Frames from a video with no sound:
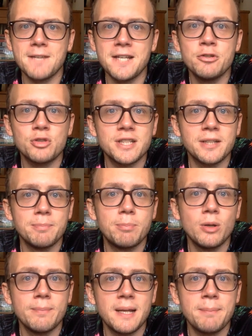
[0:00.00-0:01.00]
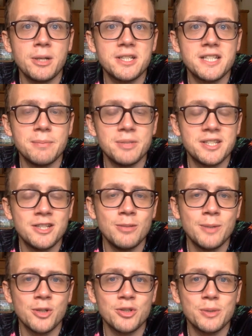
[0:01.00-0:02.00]
Interesting point made by Tim
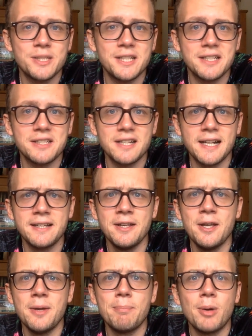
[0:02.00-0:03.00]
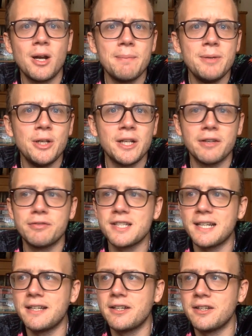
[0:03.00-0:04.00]
Steelman on Twitter yesterday. Bayern Munich have
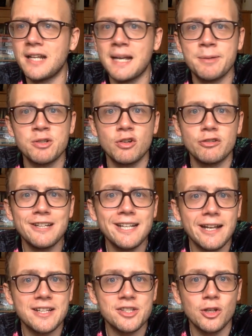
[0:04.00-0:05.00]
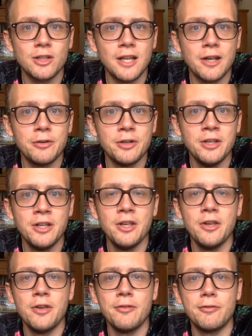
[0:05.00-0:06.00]
taken James Rodriguez on loan
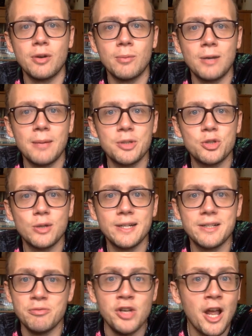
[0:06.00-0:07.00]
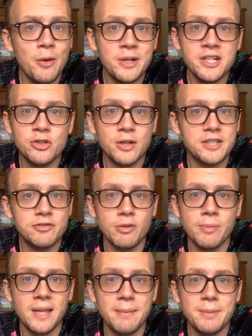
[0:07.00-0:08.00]
from Real Madrid. No interest
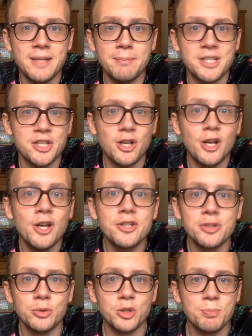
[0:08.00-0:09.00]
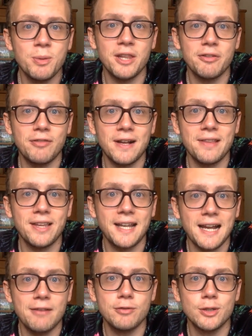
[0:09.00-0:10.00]
from them in Mesut Ozil, despite the fact they
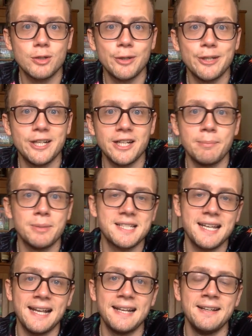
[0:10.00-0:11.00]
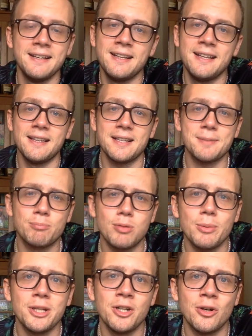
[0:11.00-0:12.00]
have recruited a number 10. That's
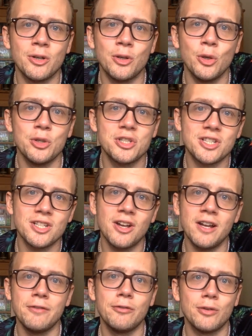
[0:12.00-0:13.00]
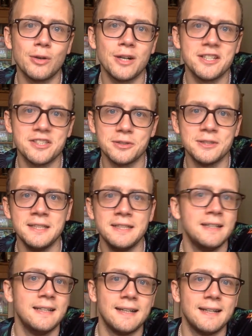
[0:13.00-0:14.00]
probably not a good sign for Ozil.
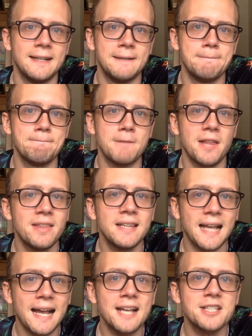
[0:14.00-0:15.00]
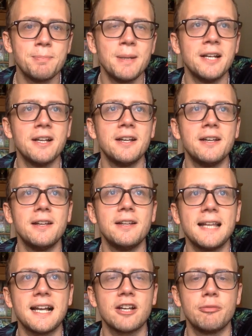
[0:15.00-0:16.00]
I think there has been a
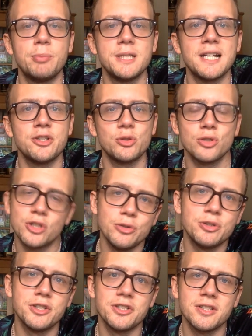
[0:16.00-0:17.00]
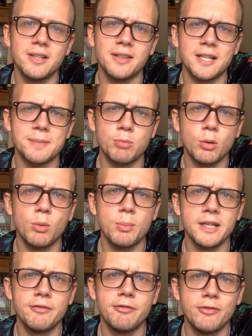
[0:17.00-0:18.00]
lack of potential suitors, and that's
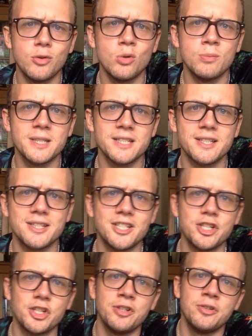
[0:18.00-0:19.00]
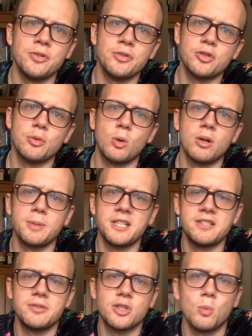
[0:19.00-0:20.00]
probably informed his decision to want
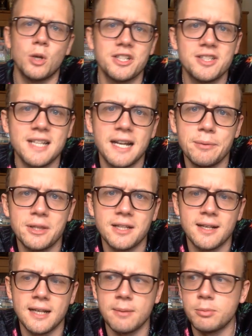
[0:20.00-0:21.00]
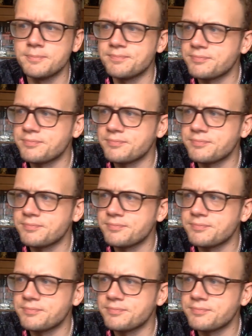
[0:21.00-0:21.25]
to stay with the club.